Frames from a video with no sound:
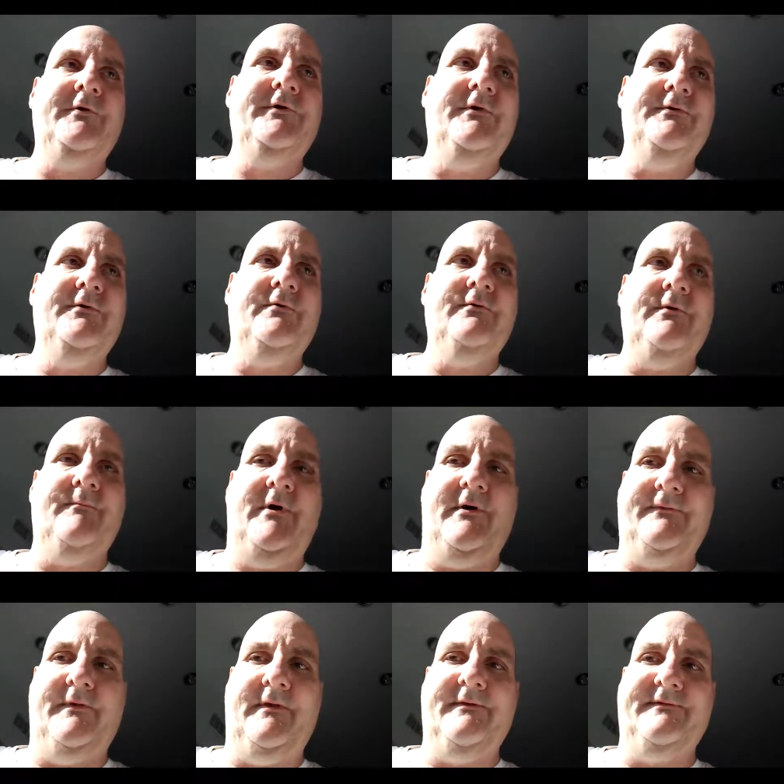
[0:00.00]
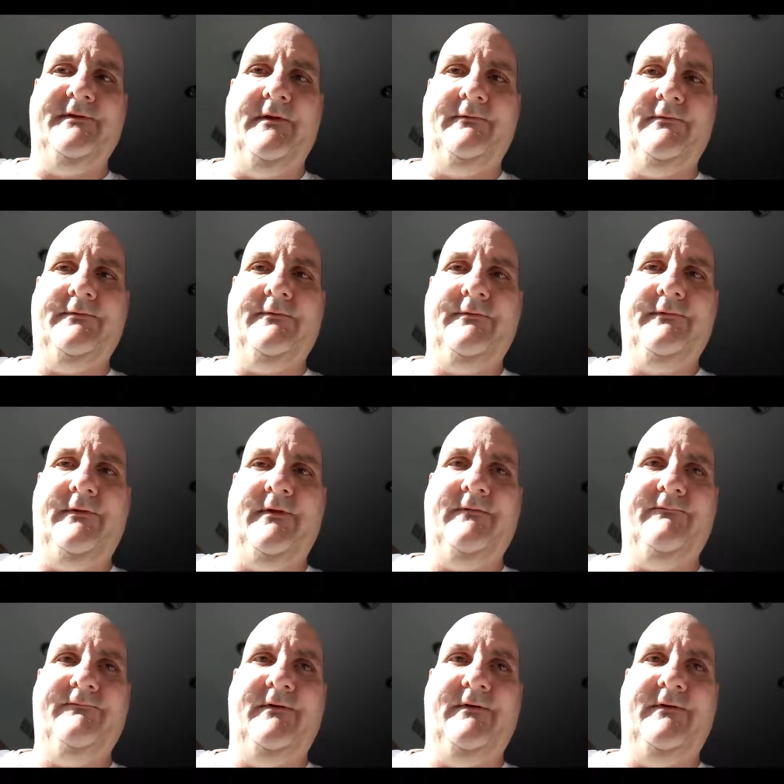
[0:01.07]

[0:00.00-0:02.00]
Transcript: What are you doing about that, Senator? That